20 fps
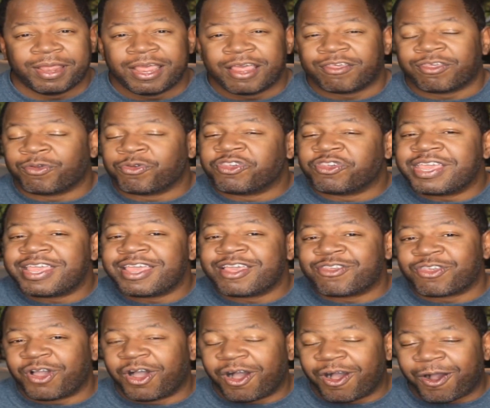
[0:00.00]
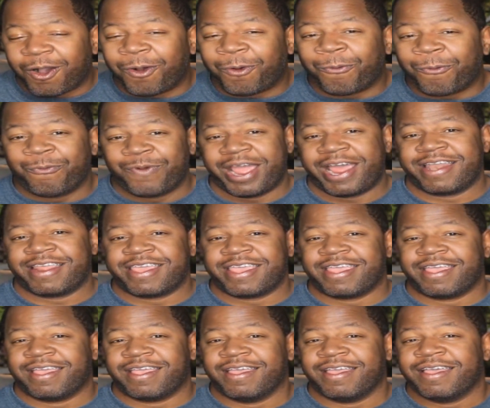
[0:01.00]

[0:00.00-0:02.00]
So she is already